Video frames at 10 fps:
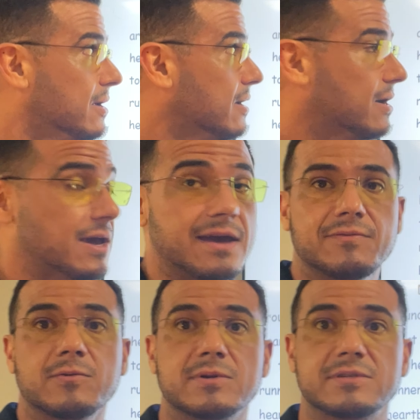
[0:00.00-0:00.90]

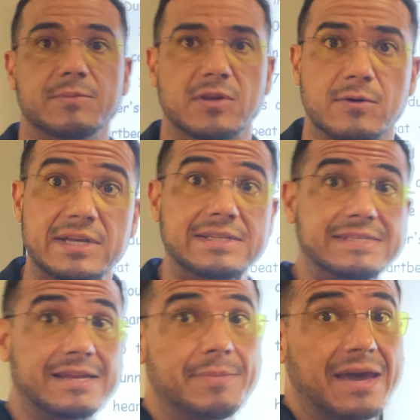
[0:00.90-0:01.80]
Afterwards, I'm going to go ahead and
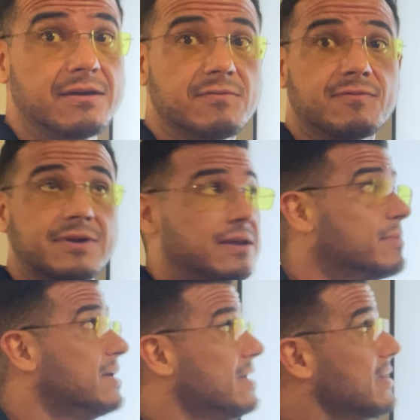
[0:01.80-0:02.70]
step out of
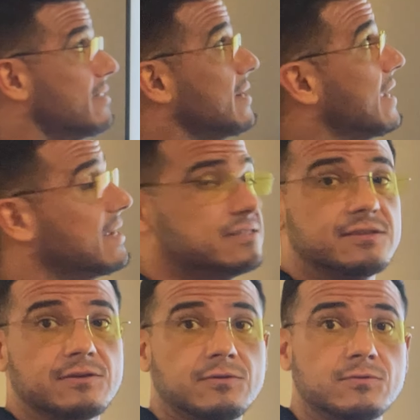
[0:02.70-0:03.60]
frame and then ask
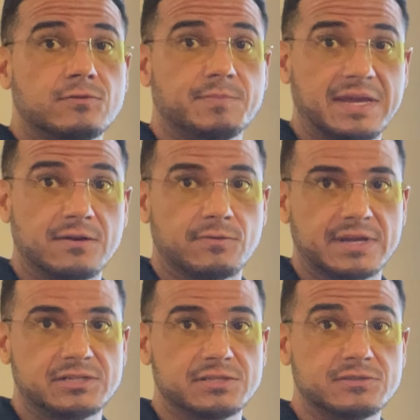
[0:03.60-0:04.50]
that you make
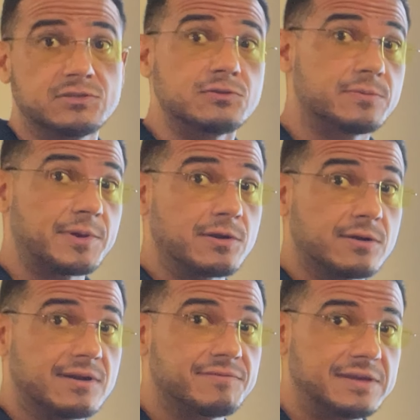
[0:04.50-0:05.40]
corrections to the
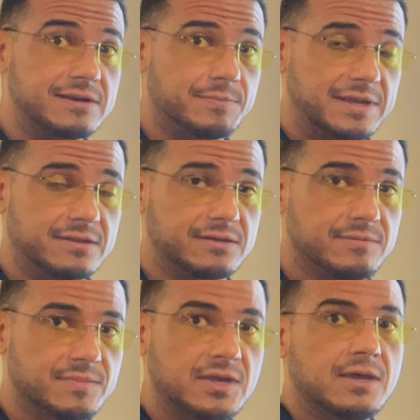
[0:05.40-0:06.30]
paragraph
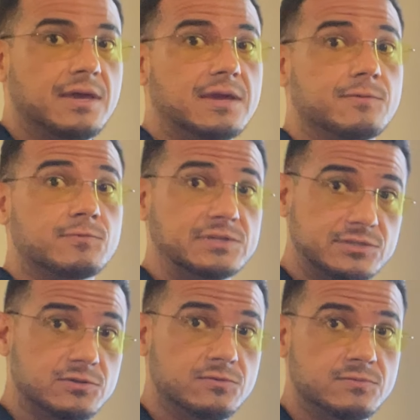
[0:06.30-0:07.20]
independently and
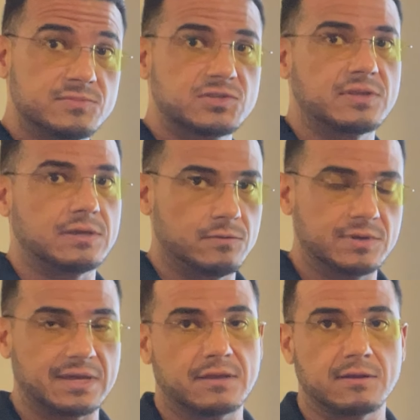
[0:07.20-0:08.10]
resume so that you
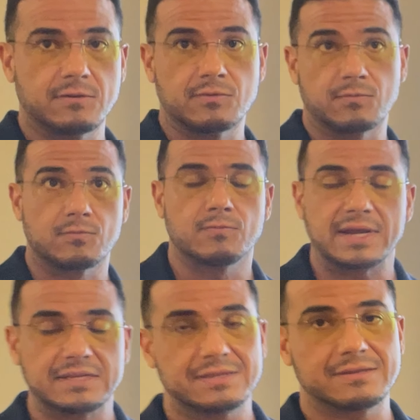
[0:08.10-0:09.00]
and I can
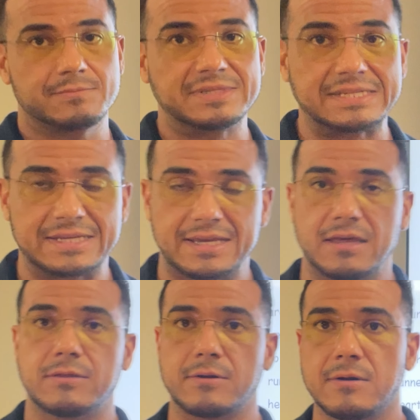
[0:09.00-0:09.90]
correct them
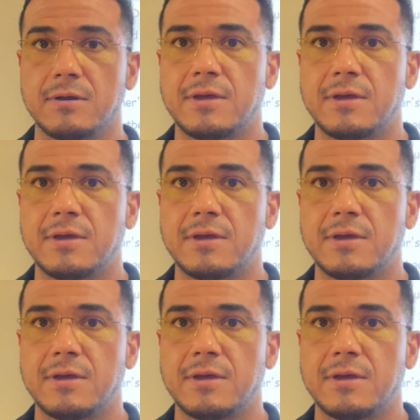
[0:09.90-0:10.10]
together,